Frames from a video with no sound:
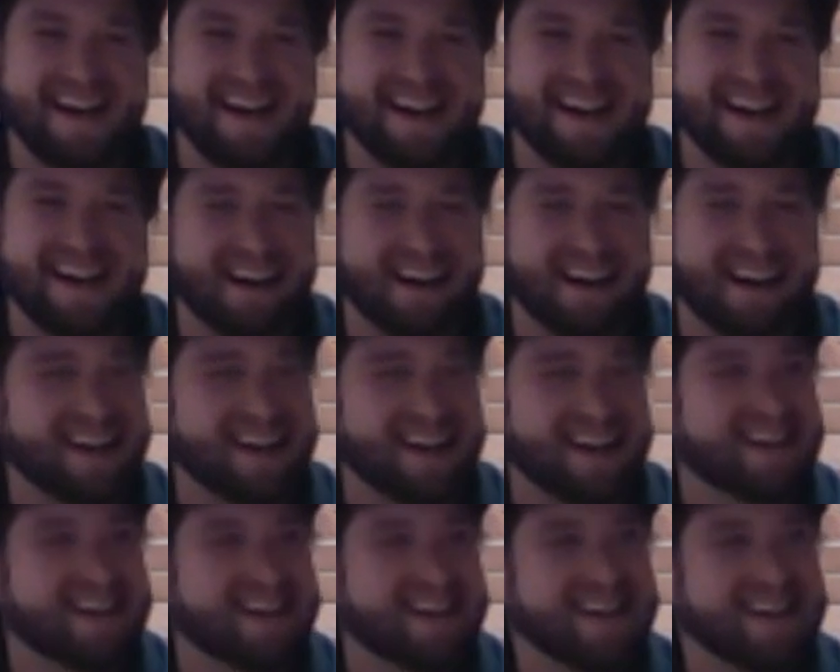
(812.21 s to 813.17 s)

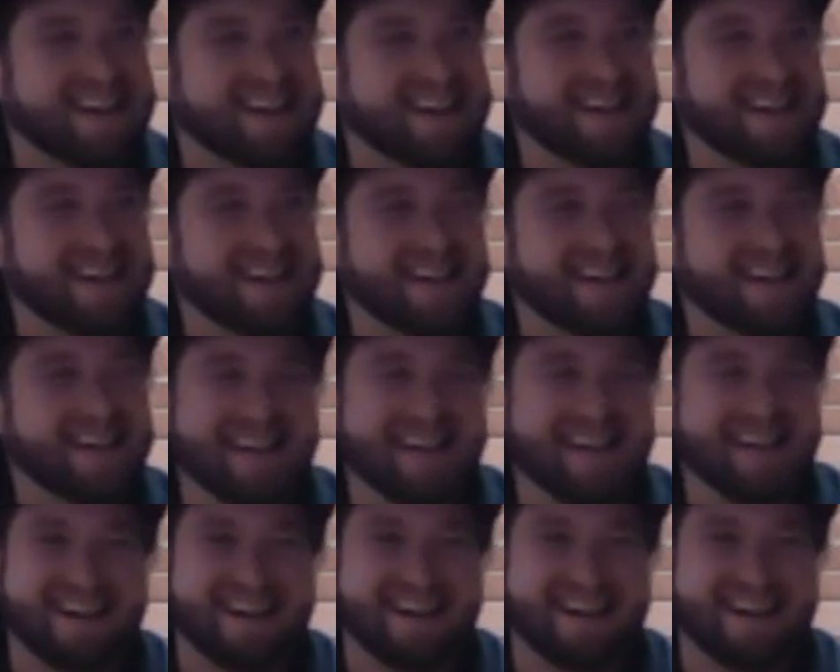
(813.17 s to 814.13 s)

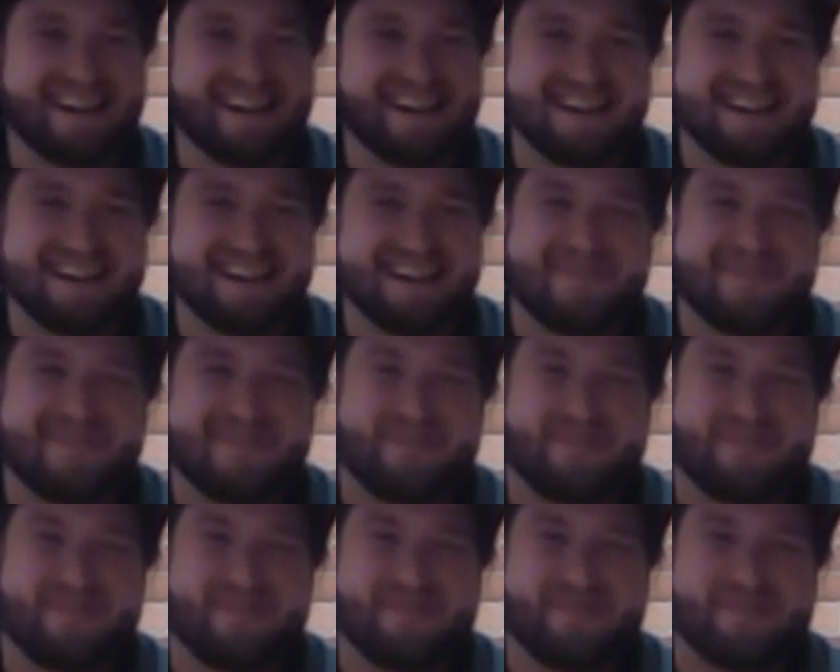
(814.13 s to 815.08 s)

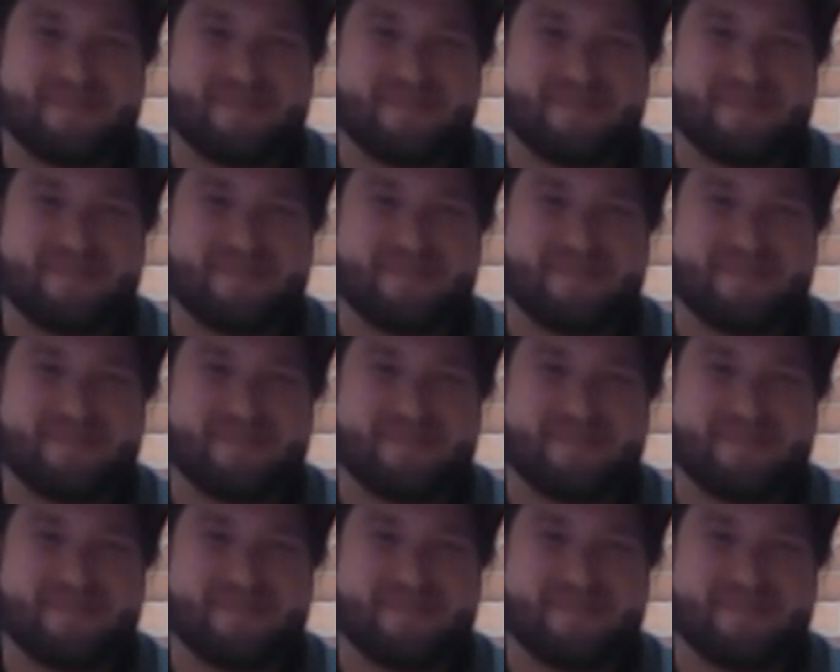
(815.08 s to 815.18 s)
(silent)